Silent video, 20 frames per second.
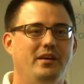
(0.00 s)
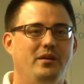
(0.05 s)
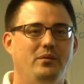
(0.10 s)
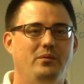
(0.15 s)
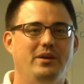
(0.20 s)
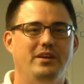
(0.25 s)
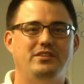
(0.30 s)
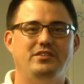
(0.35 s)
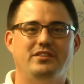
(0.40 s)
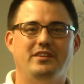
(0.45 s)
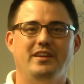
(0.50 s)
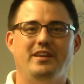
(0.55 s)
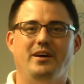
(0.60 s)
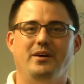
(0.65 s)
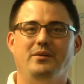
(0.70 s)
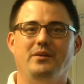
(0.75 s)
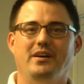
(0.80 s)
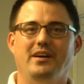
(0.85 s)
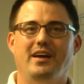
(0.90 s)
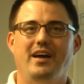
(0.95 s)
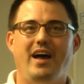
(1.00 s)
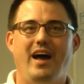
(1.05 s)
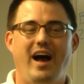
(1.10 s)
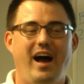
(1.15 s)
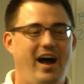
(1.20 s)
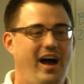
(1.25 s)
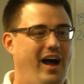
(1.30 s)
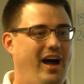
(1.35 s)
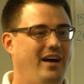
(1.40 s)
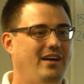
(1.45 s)
Which, you know,
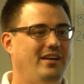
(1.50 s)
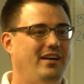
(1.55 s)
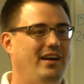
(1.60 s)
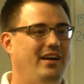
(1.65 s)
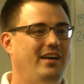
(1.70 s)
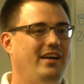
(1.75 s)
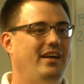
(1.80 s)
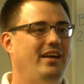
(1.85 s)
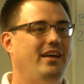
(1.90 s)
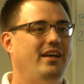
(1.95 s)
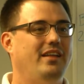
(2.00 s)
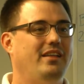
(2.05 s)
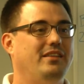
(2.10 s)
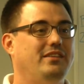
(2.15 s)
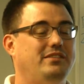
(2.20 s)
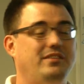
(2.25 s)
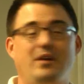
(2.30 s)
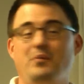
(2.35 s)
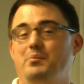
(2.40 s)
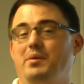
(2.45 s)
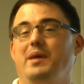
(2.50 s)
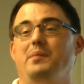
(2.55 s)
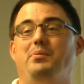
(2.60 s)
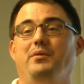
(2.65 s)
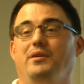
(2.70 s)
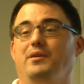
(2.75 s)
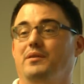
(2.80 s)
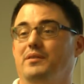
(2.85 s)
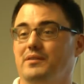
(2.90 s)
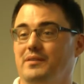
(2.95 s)
some
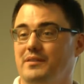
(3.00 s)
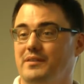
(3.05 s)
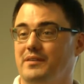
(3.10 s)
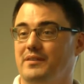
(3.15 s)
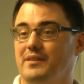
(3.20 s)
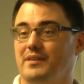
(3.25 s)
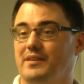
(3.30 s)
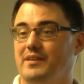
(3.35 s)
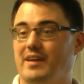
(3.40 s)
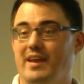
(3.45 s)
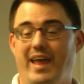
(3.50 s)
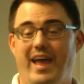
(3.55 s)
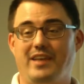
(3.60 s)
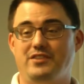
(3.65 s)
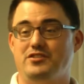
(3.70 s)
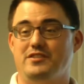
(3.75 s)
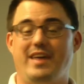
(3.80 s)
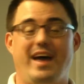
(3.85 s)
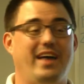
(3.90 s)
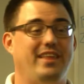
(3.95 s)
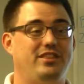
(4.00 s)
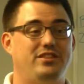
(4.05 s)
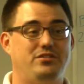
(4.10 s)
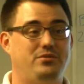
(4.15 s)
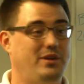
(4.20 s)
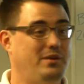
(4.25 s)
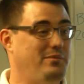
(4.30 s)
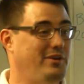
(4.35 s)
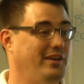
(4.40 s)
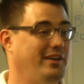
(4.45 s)
people can answer that
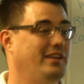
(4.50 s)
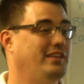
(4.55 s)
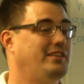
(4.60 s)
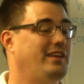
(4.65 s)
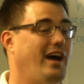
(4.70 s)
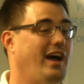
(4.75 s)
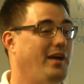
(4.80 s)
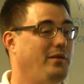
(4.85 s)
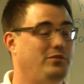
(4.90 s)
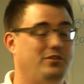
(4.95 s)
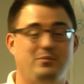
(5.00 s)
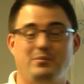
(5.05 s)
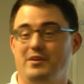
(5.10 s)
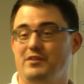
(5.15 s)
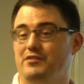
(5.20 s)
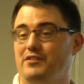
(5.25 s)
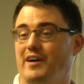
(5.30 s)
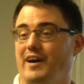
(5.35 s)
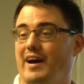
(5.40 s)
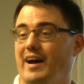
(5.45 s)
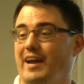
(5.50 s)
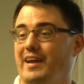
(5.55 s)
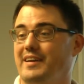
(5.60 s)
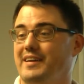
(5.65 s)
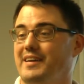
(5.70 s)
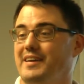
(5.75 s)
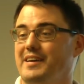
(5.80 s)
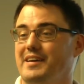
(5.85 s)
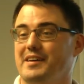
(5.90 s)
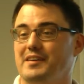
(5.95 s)
3 million times and be fine.
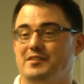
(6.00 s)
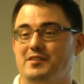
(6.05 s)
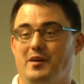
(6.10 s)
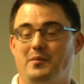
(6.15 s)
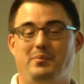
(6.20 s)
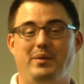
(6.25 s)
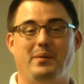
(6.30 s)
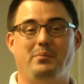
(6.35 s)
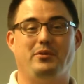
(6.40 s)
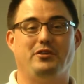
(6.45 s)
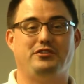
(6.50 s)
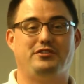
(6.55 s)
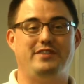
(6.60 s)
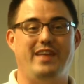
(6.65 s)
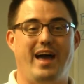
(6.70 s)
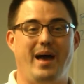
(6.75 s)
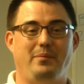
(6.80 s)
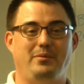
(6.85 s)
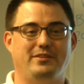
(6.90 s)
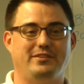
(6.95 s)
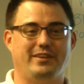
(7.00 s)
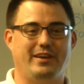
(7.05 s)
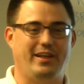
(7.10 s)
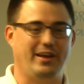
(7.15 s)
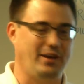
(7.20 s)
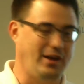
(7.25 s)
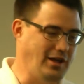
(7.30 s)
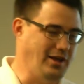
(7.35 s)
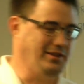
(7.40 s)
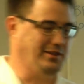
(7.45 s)
Some people snap and say
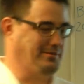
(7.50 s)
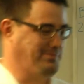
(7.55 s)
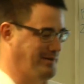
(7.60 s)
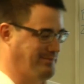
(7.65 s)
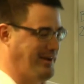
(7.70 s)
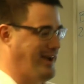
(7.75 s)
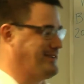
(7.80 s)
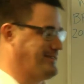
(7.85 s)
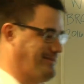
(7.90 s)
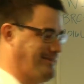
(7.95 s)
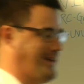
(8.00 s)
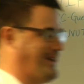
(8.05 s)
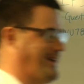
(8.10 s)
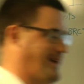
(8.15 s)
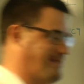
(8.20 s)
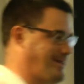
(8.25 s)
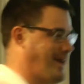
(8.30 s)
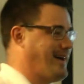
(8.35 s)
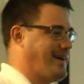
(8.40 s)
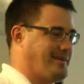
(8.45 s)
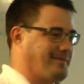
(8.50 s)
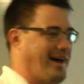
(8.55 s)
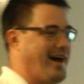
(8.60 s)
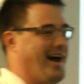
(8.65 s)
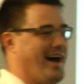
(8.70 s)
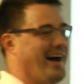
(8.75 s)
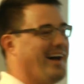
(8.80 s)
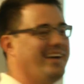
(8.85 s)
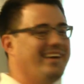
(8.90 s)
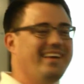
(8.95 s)
like, oh, the professor, blah, blah, blah,
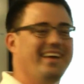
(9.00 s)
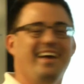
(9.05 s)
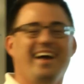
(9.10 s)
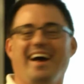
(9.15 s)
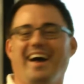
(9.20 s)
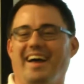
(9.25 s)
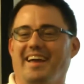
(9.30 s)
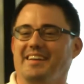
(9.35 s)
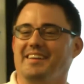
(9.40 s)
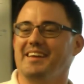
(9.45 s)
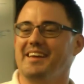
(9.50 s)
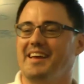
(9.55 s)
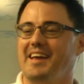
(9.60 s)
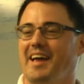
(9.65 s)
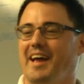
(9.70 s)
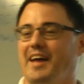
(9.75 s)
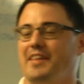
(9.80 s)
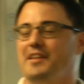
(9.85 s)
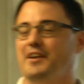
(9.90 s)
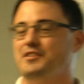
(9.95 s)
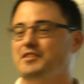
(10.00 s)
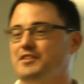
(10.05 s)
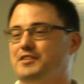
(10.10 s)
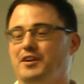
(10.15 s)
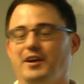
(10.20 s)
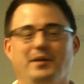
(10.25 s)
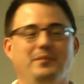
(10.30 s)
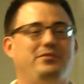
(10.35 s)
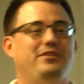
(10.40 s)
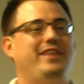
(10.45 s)
blah. And there's a
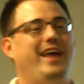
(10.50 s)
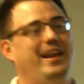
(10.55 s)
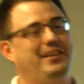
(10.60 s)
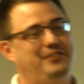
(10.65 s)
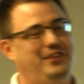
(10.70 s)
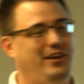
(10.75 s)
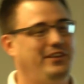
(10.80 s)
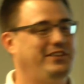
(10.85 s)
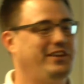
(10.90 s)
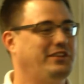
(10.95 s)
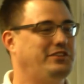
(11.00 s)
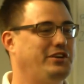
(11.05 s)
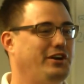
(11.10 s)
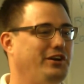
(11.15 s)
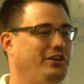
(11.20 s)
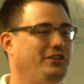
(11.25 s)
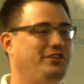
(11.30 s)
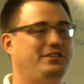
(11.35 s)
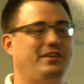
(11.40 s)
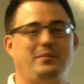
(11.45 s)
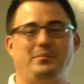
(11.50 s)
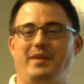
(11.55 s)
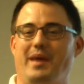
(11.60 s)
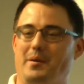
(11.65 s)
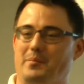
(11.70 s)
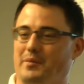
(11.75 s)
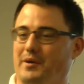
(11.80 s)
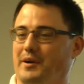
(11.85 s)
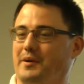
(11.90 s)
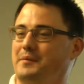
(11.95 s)
term for that. It's called the Eternal
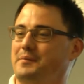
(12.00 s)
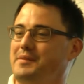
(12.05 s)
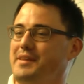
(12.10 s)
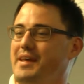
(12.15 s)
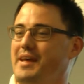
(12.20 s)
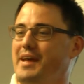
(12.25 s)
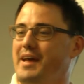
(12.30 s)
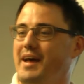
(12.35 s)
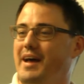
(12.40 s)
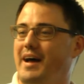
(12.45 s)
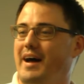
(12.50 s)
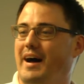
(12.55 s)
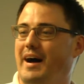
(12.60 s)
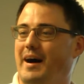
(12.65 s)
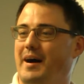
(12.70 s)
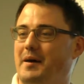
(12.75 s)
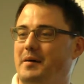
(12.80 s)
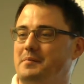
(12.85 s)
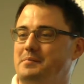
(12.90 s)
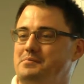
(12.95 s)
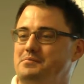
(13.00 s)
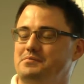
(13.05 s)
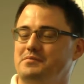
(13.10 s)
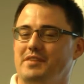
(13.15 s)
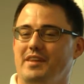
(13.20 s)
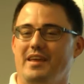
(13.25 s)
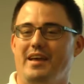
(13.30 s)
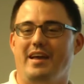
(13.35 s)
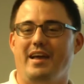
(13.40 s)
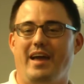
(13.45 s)
September.
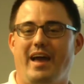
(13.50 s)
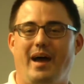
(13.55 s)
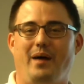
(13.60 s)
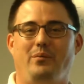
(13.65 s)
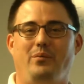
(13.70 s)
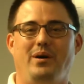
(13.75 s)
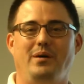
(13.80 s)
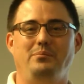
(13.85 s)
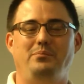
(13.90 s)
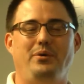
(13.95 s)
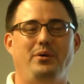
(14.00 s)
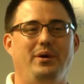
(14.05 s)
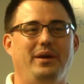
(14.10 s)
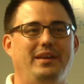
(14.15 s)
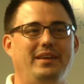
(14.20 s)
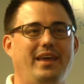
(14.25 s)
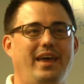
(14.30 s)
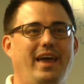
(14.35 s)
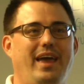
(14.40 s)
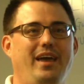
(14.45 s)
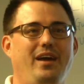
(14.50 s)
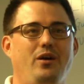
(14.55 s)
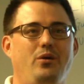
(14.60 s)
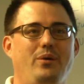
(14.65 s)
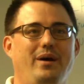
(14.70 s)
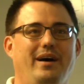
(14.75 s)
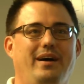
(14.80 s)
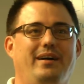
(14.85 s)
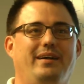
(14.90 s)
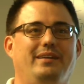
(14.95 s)
At one point,
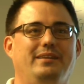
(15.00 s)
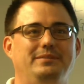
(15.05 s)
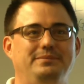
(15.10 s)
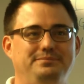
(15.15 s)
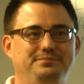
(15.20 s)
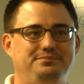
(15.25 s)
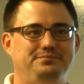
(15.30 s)
AOL